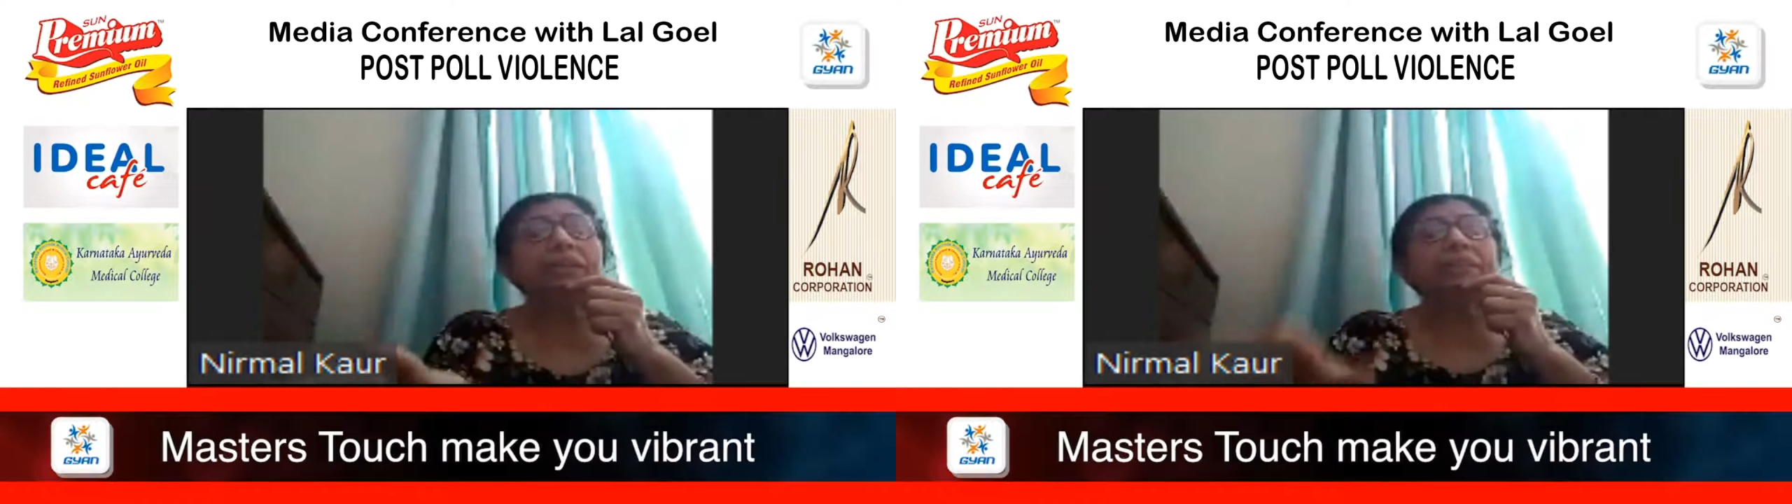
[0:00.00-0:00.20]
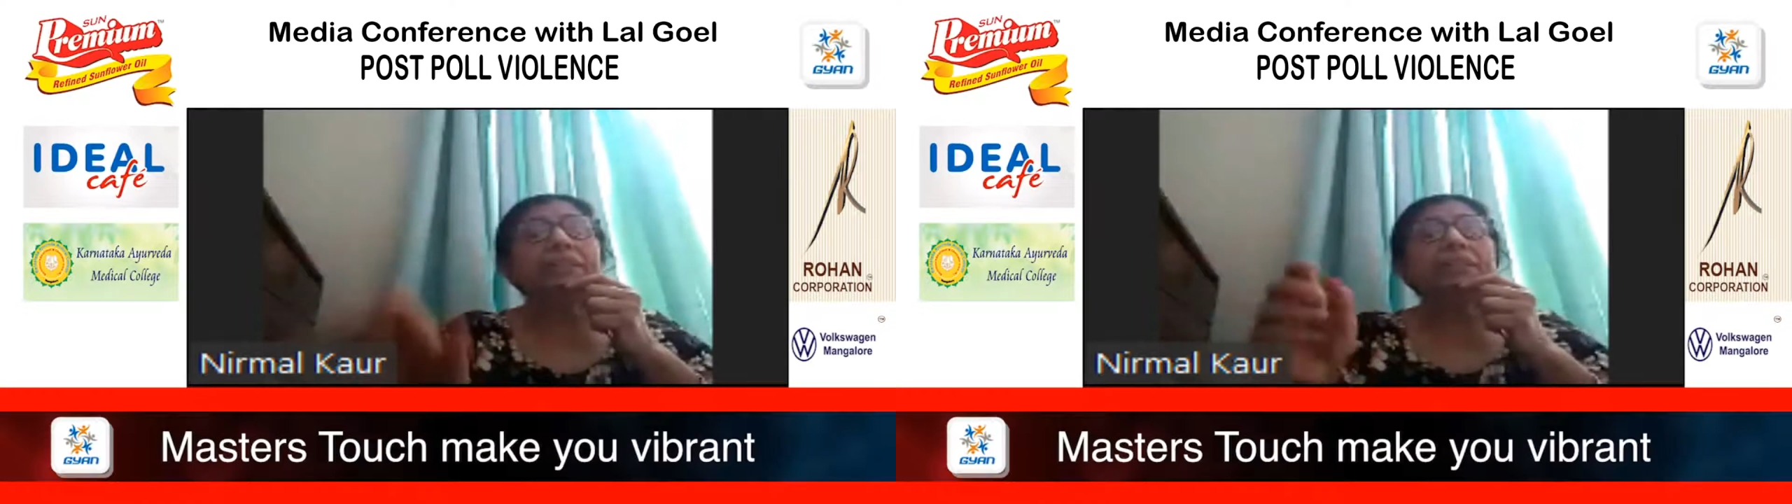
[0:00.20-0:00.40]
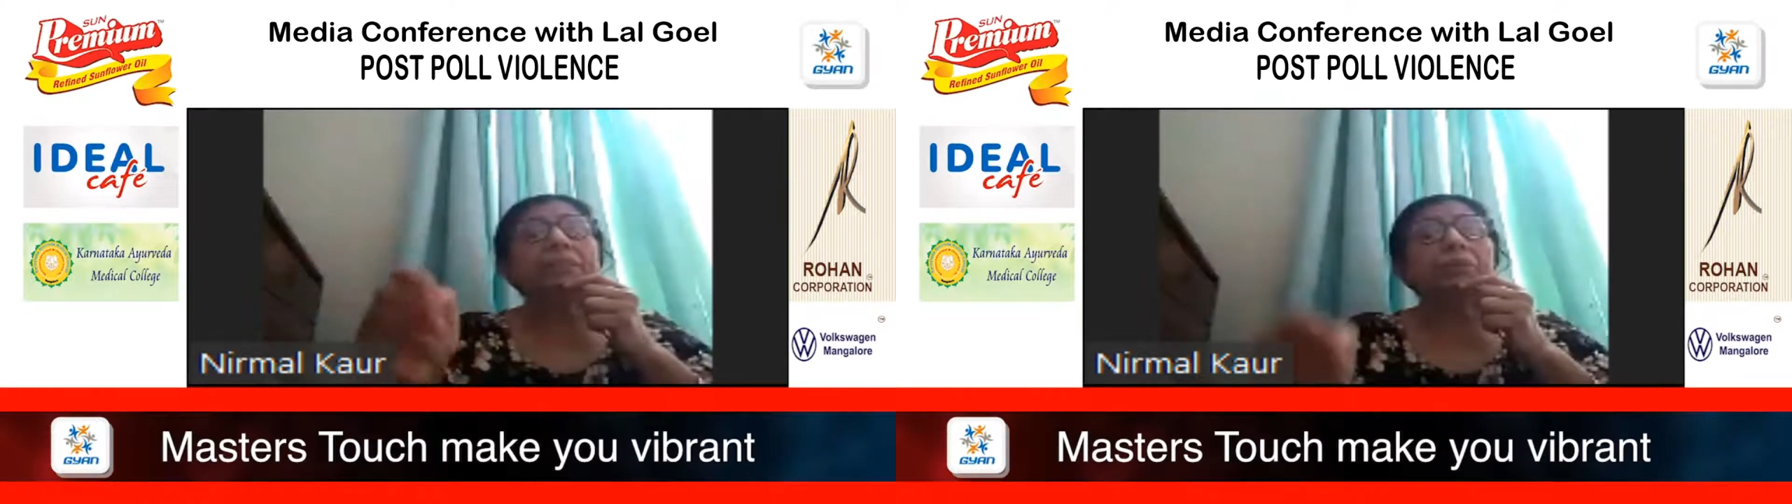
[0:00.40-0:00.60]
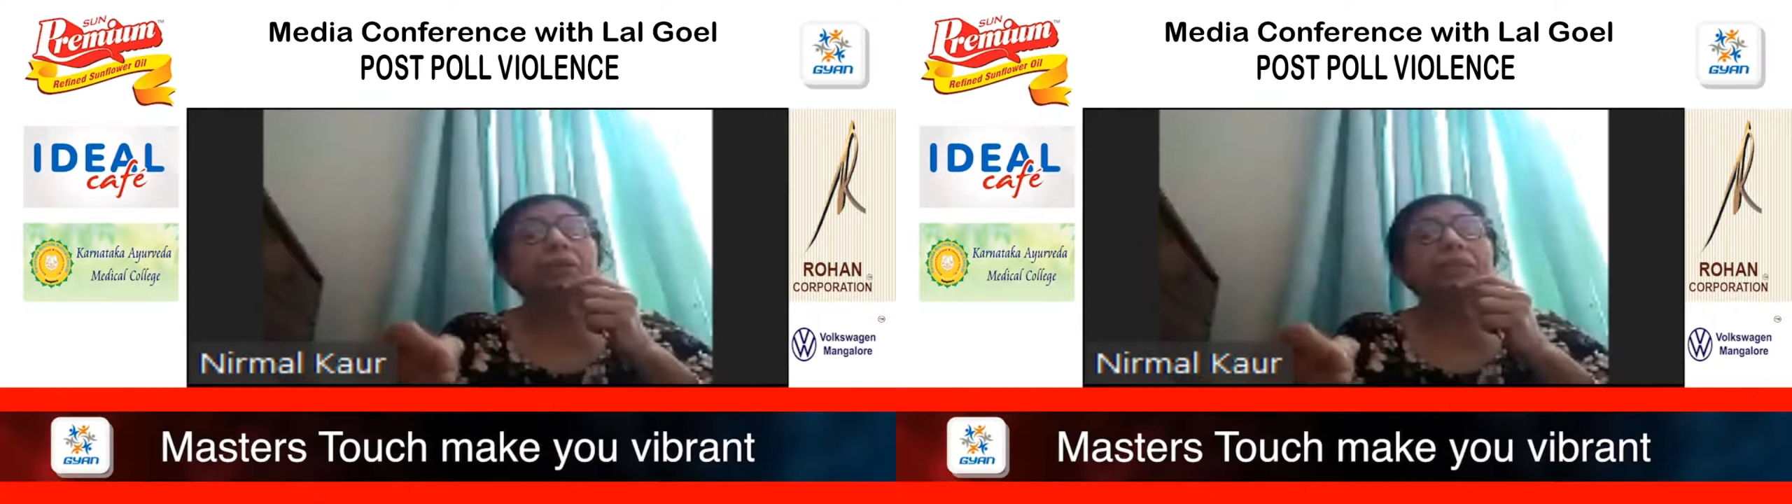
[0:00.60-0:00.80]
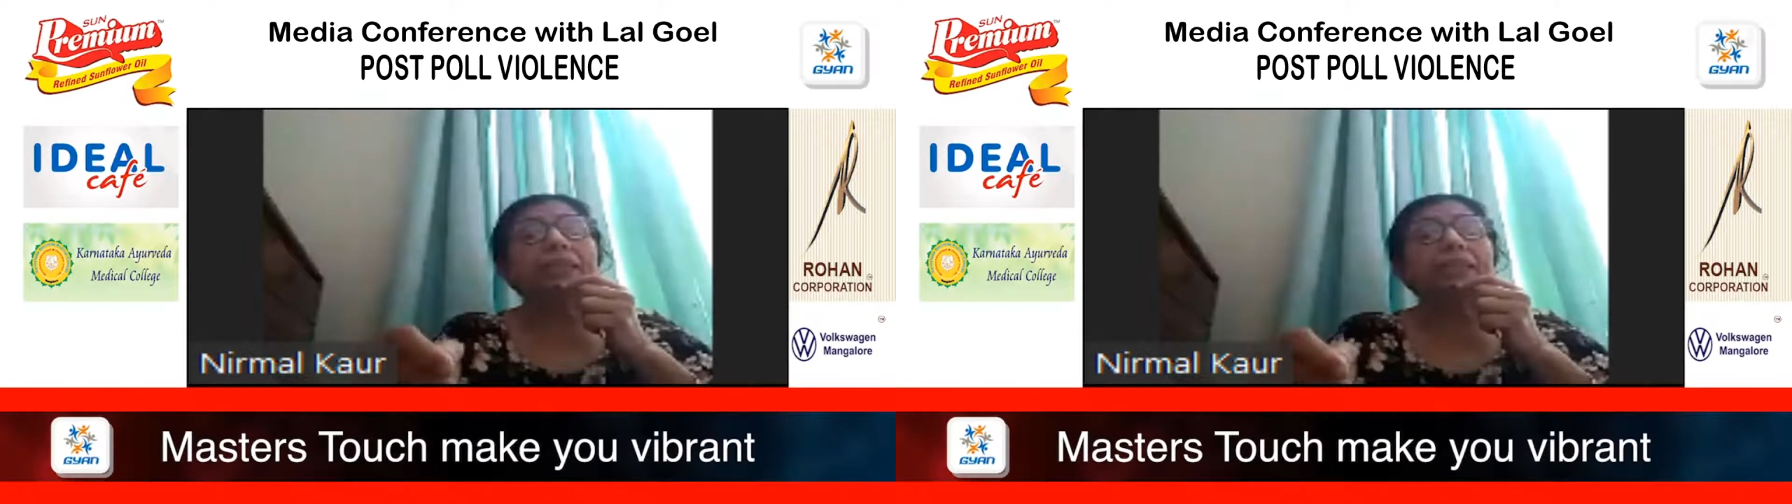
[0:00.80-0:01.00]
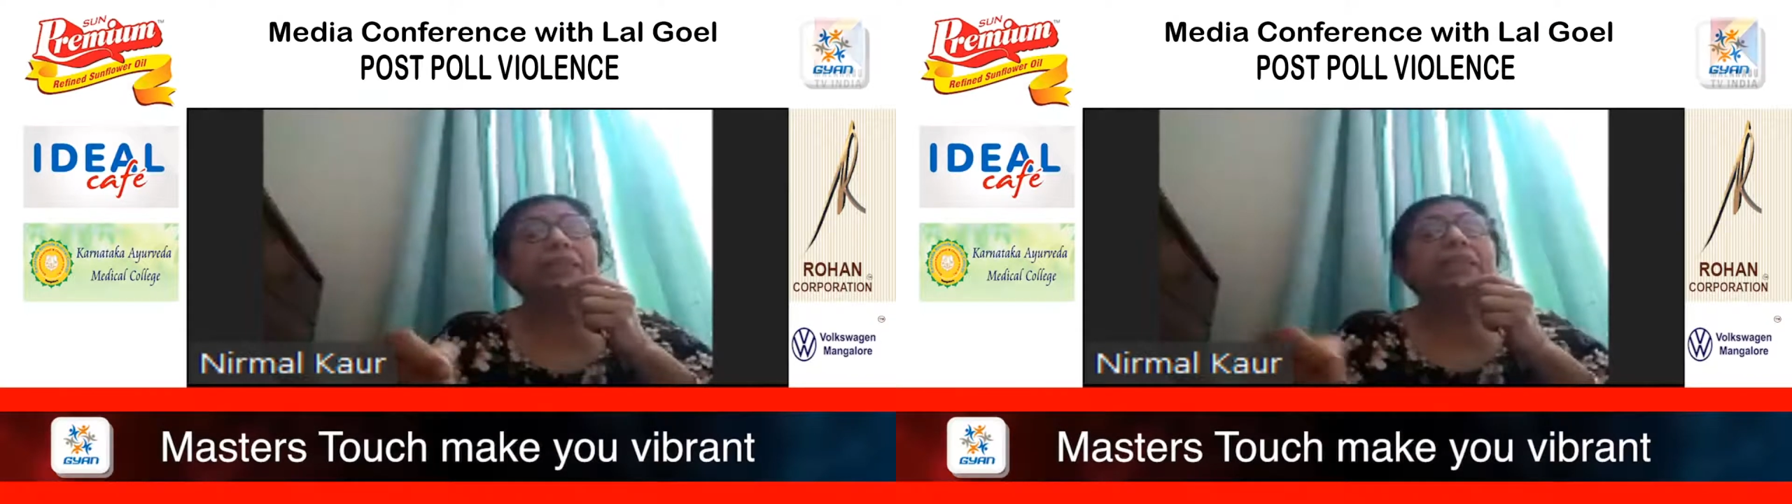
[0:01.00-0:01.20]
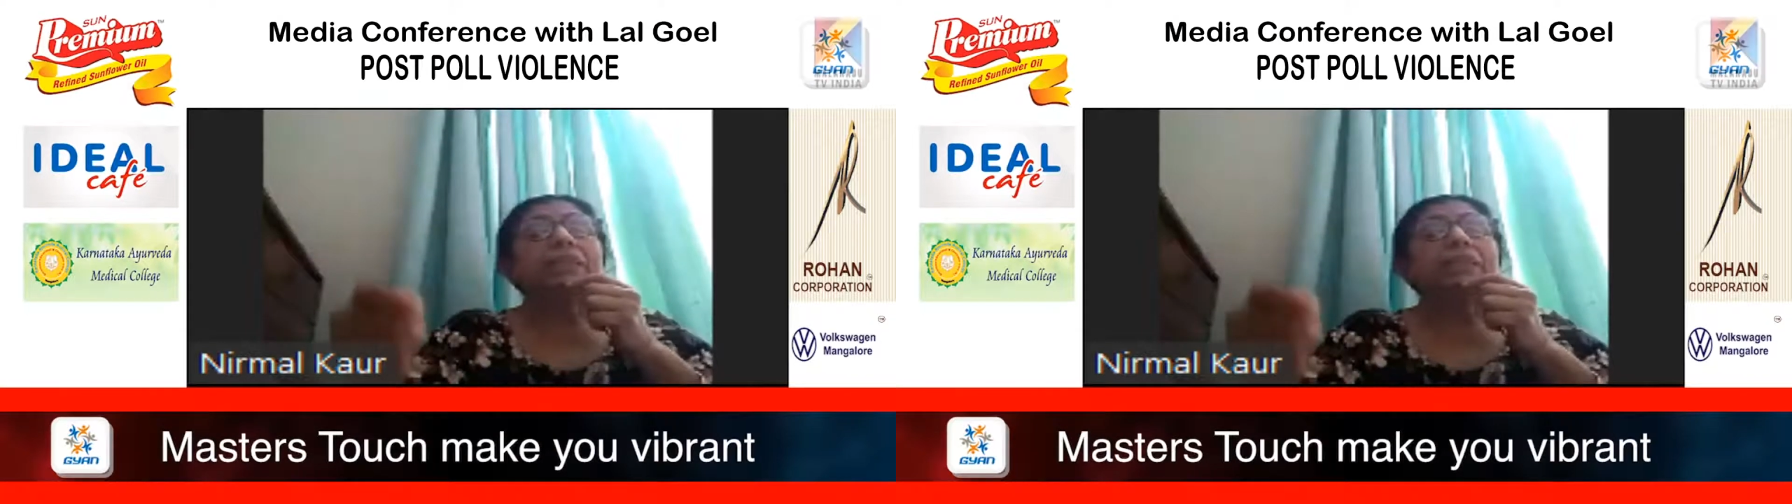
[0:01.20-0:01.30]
What is important is